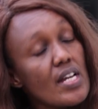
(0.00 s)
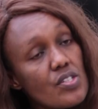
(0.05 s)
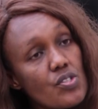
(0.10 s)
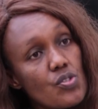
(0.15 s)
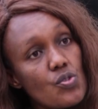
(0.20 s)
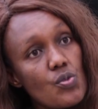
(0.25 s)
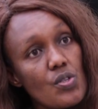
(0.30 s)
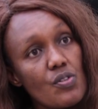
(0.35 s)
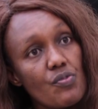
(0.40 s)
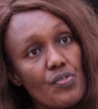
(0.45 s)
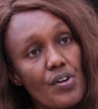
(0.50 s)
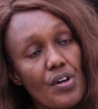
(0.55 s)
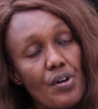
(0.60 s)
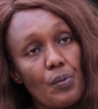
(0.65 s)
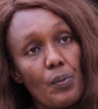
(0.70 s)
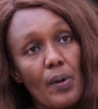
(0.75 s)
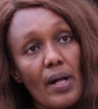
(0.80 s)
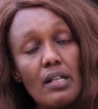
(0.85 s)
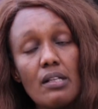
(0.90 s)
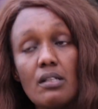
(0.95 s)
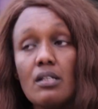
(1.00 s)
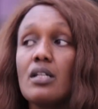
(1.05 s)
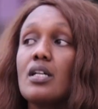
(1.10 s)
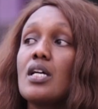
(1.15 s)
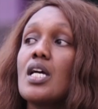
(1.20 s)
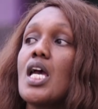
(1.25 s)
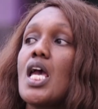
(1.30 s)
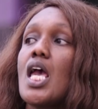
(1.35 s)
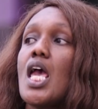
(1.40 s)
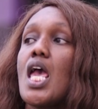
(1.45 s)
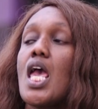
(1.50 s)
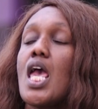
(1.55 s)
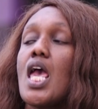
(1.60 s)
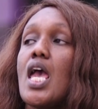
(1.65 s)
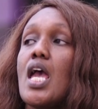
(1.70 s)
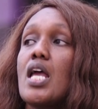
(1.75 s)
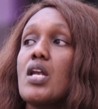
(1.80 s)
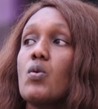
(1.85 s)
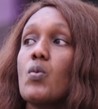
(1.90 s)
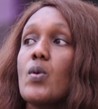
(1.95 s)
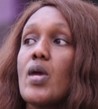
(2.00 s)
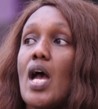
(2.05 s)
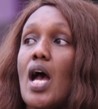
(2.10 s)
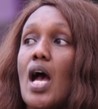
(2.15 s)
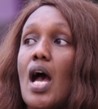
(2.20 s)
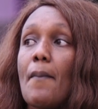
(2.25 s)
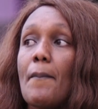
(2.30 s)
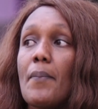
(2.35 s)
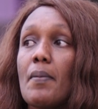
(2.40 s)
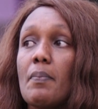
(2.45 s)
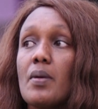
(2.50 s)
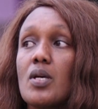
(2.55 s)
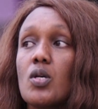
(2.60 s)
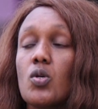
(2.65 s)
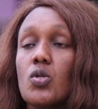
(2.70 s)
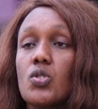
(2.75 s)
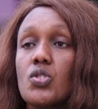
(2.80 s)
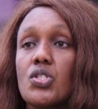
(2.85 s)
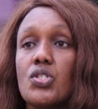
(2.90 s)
it's doing very well. And we are happy because